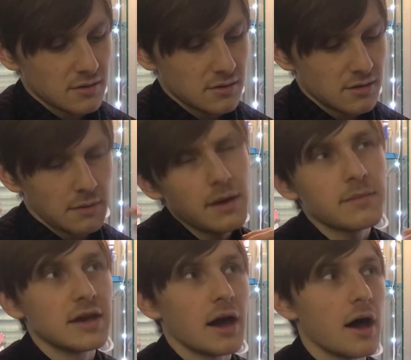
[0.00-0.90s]

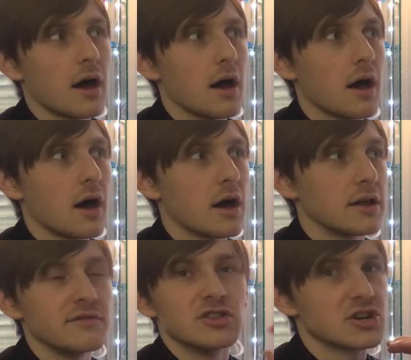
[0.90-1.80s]
maybe an
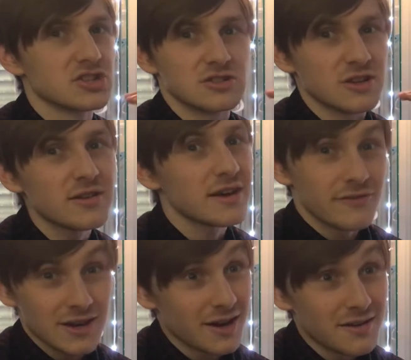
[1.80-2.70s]
even nicer Ononoki
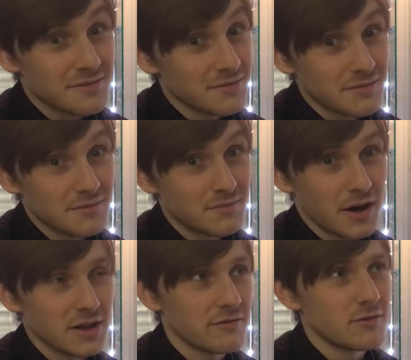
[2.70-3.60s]
figure, but
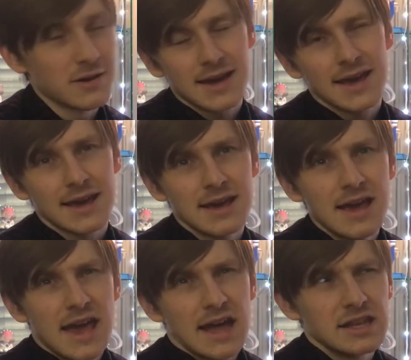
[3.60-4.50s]
I don't think we're getting
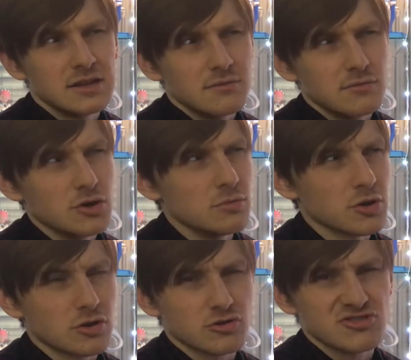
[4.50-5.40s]
any new
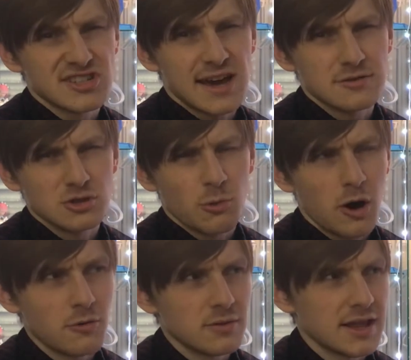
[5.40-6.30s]
Monogatari scales in a
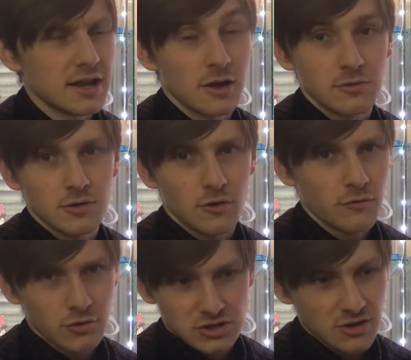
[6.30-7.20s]
while, let alone
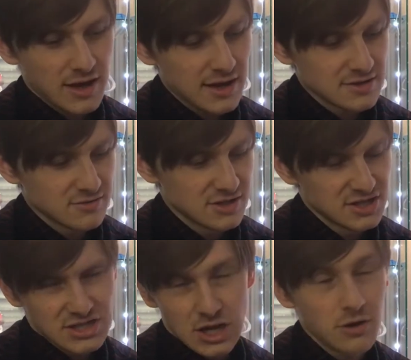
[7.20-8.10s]
of Ononoki, considering this
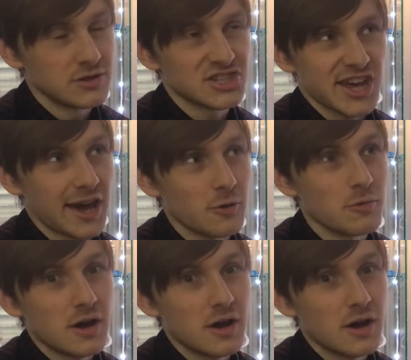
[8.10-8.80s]
is our only scale,